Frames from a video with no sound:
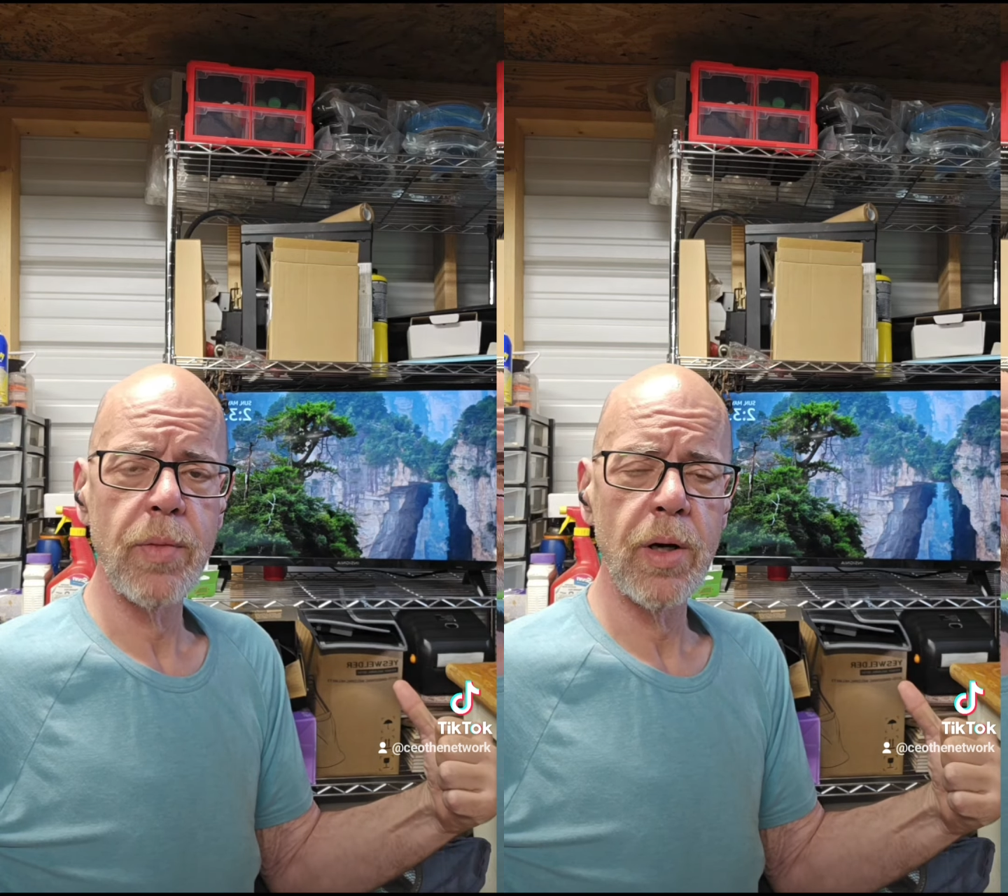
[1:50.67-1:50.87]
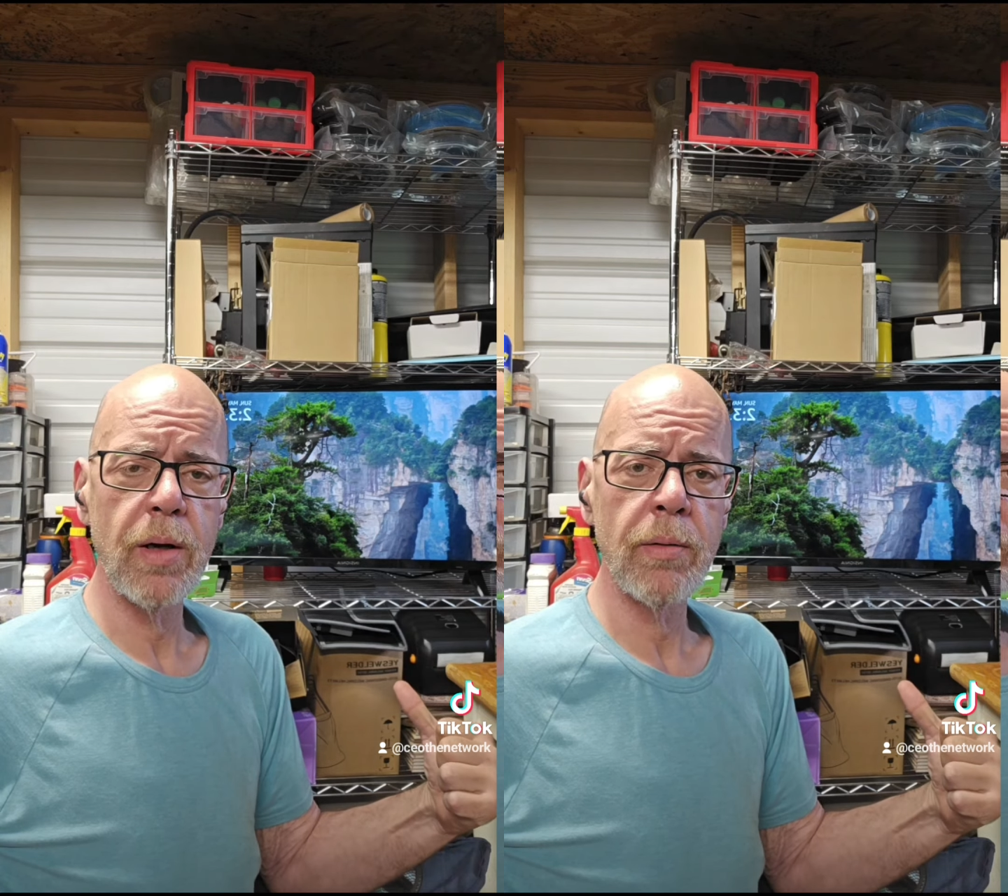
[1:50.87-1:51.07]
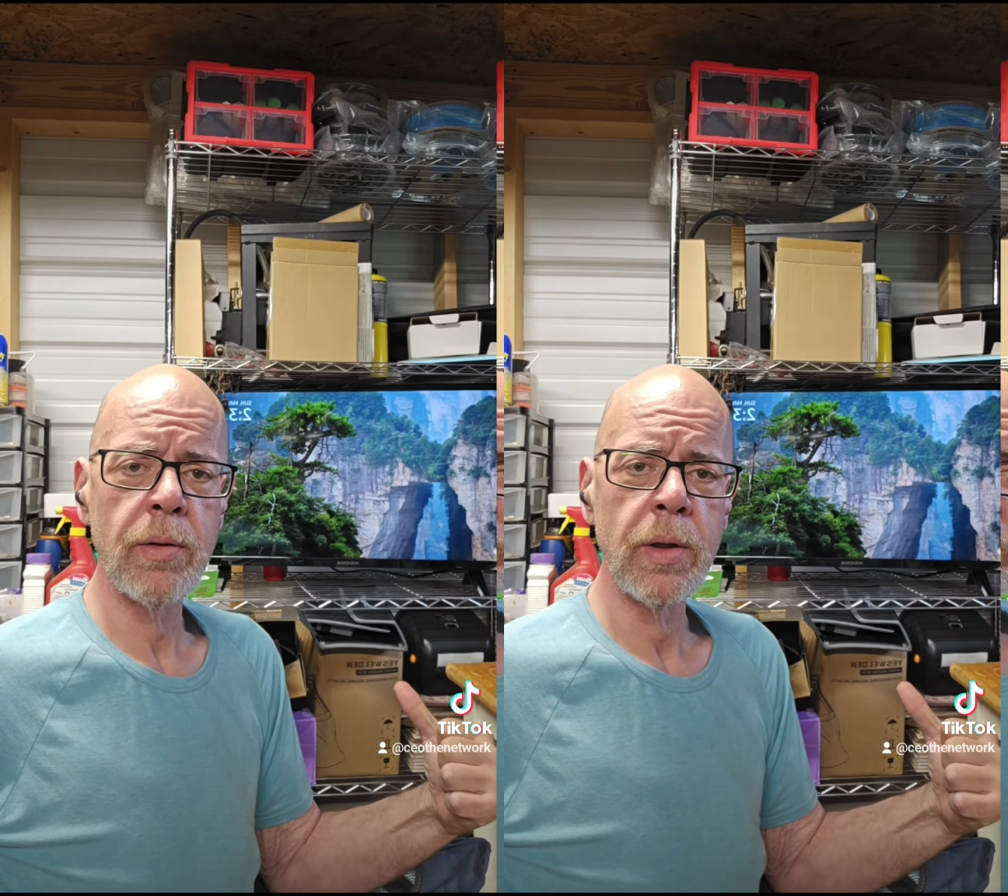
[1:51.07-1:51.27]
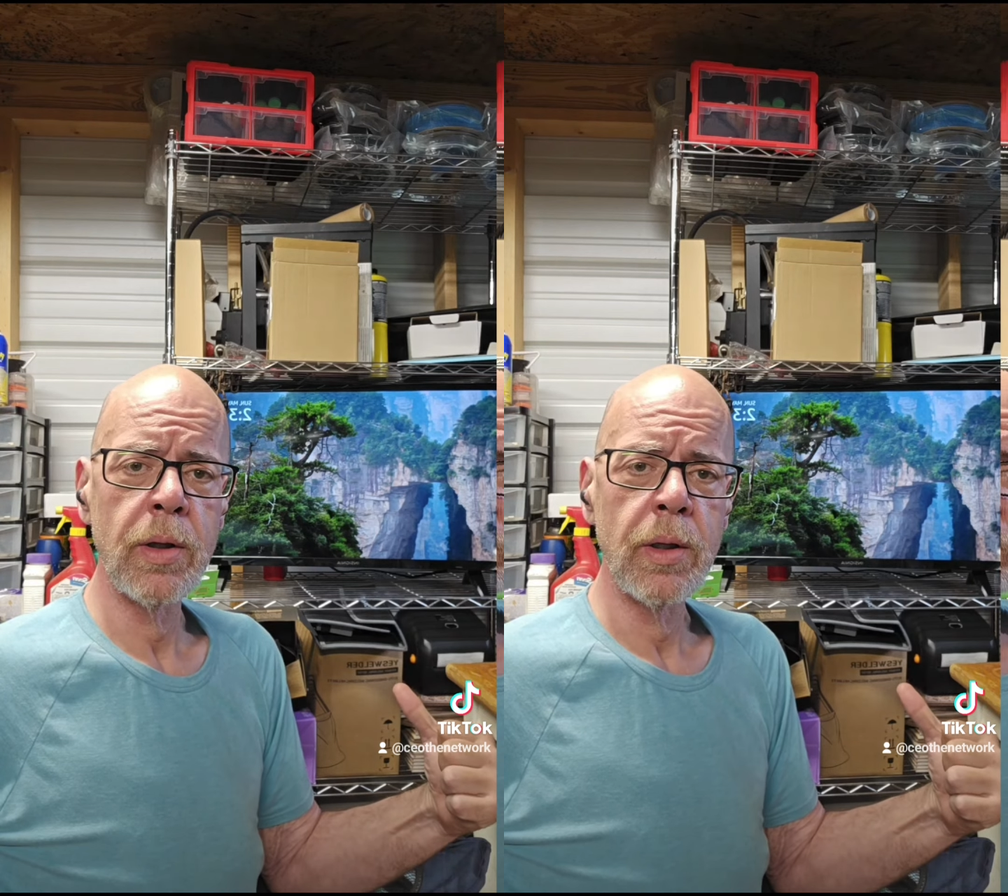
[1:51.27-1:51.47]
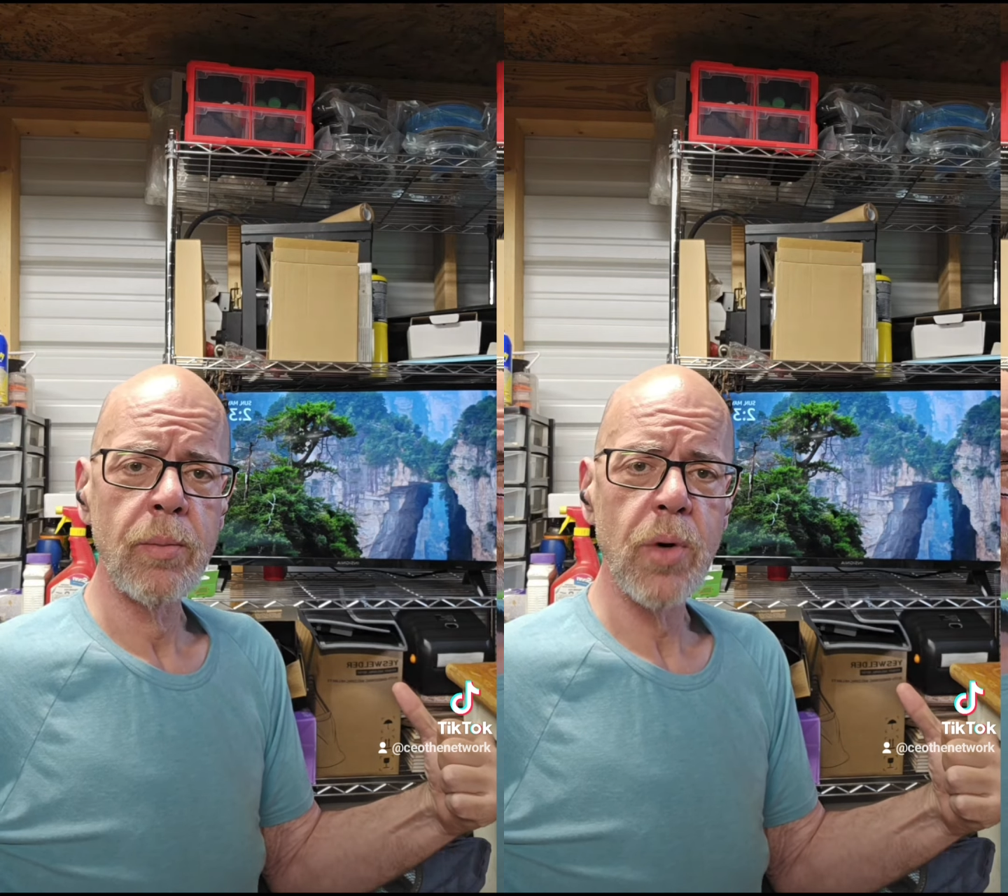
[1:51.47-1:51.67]

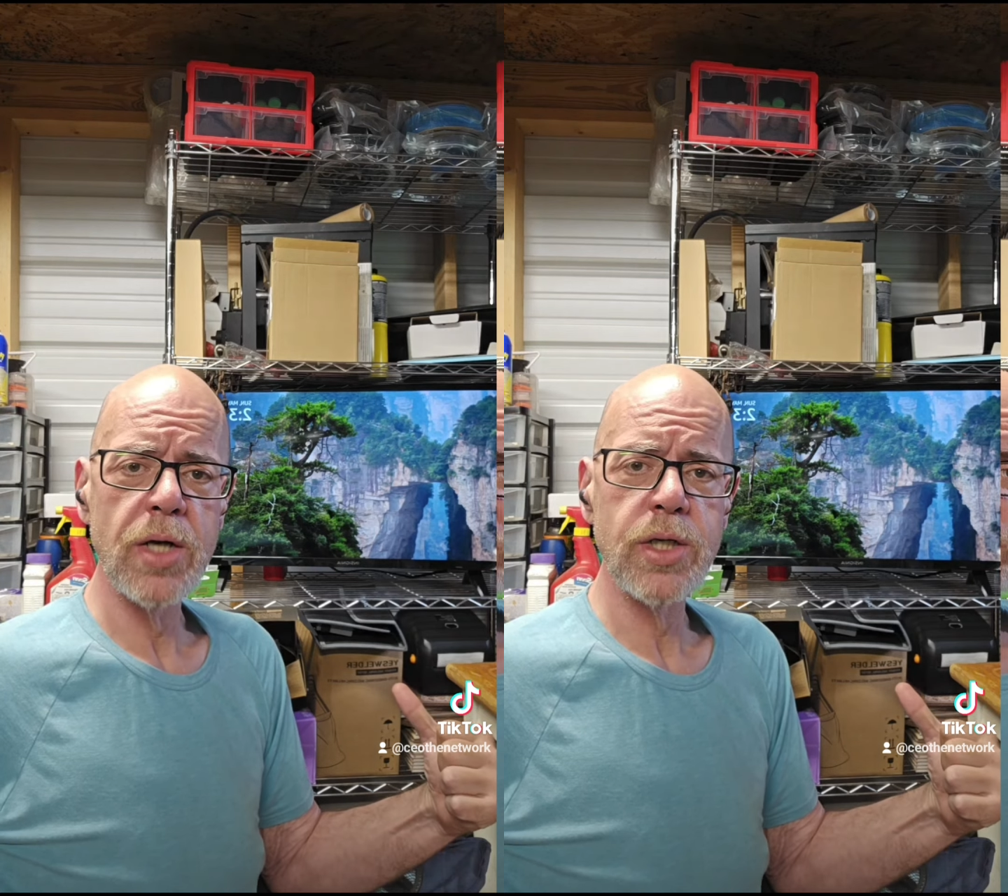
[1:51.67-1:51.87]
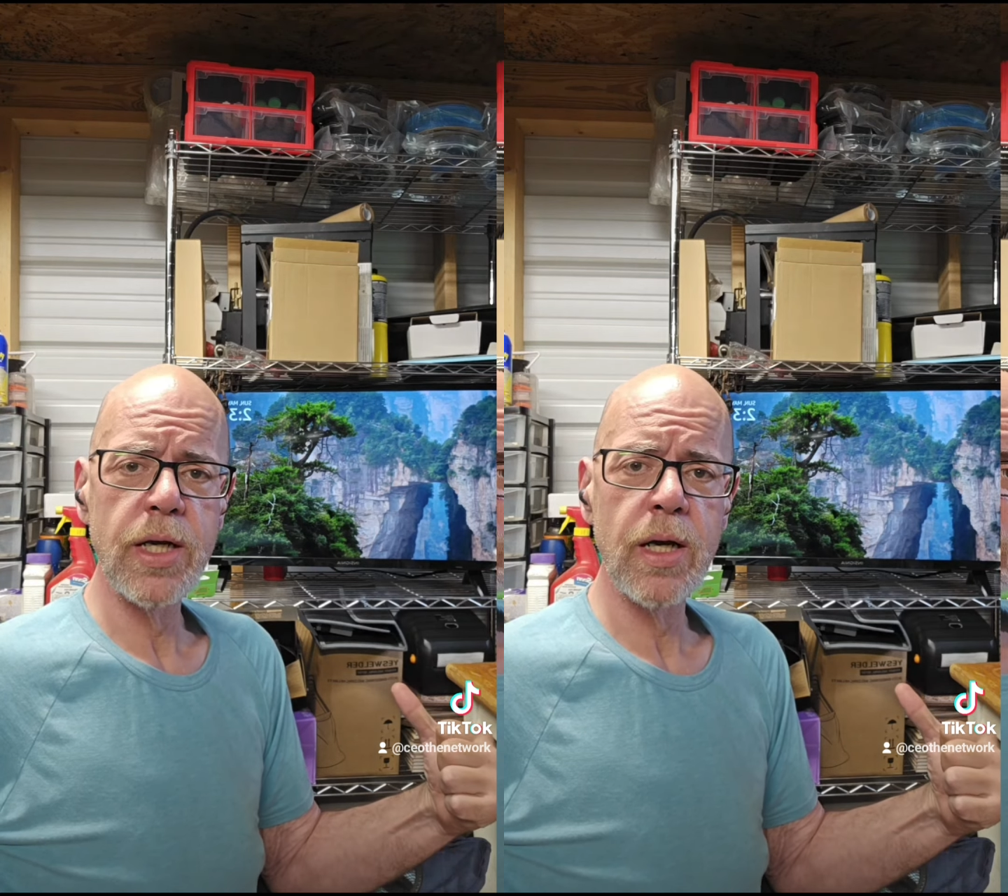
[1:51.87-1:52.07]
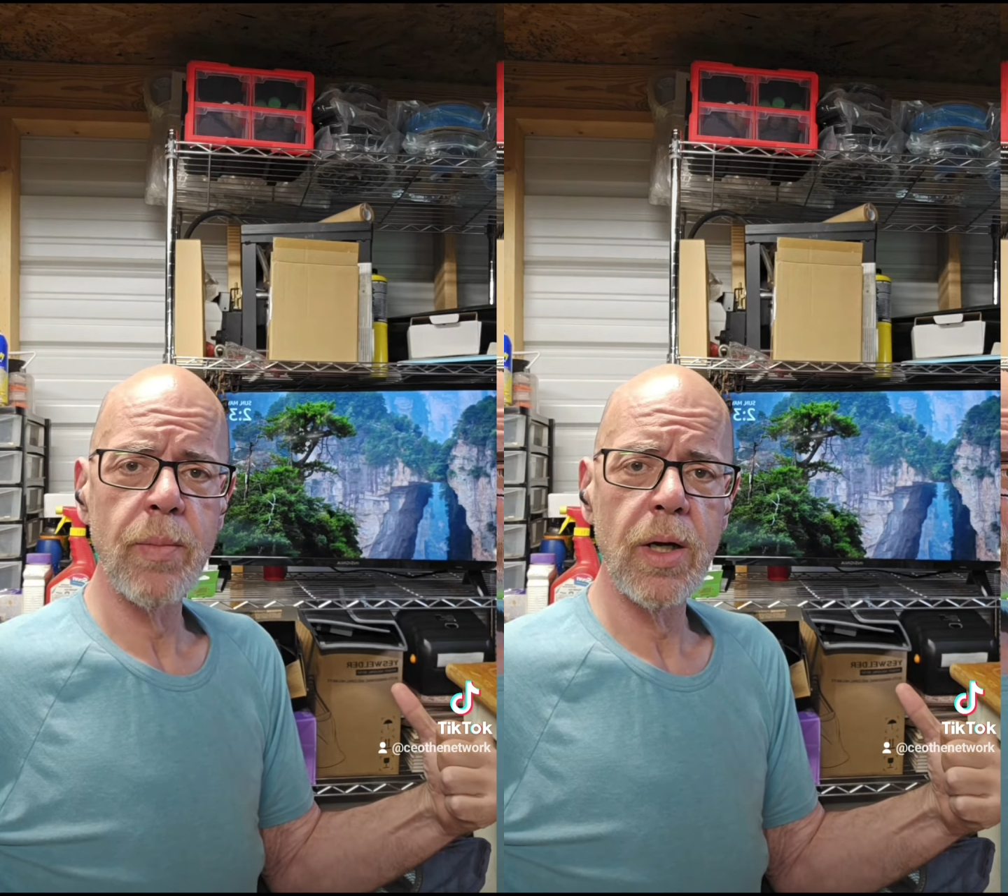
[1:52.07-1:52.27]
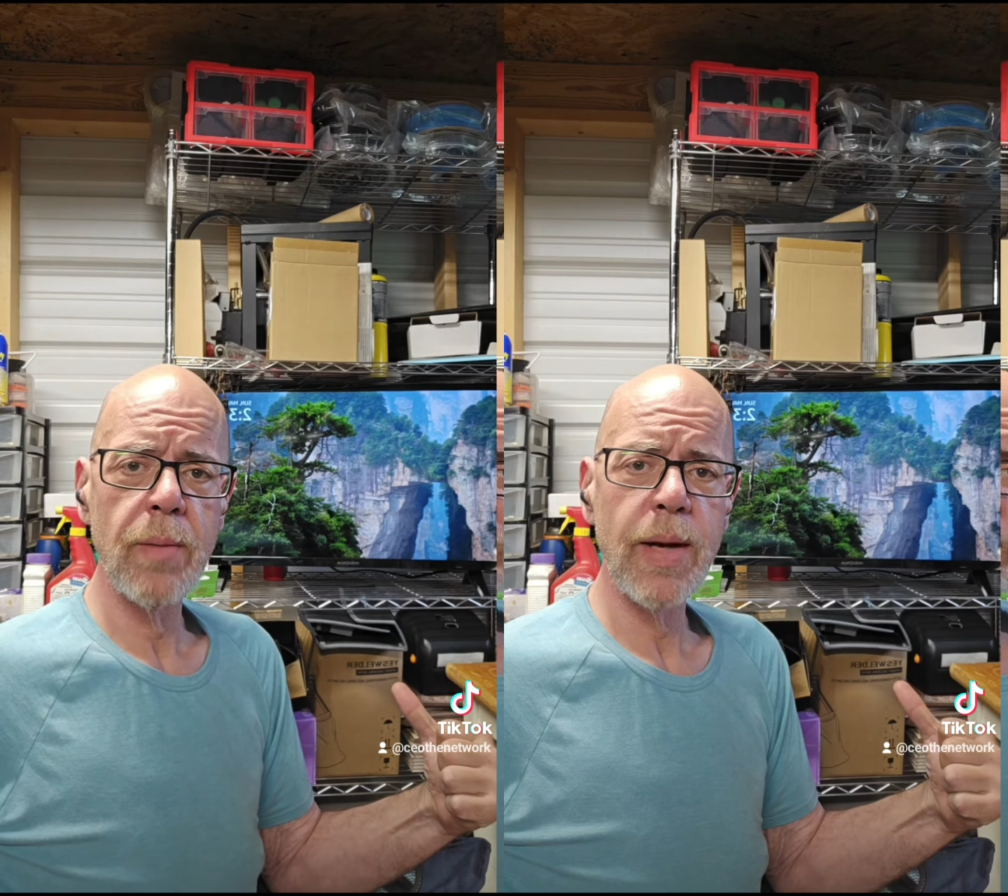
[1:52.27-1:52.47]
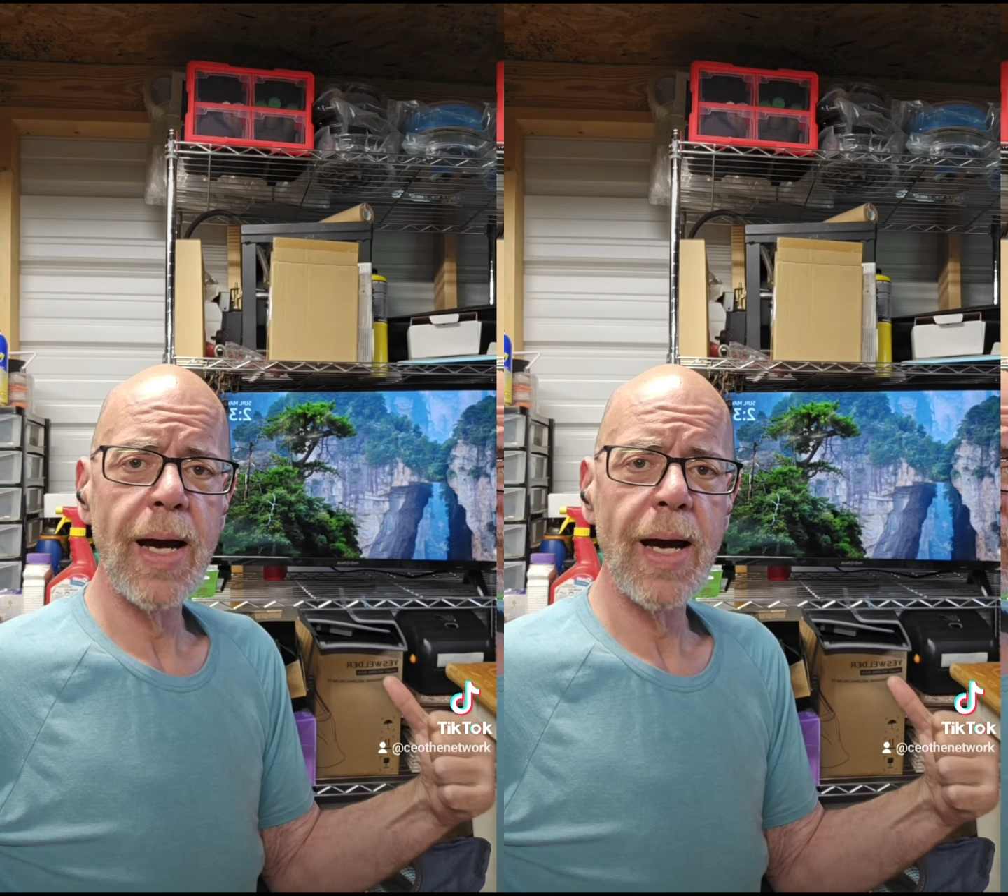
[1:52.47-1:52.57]
a project come up,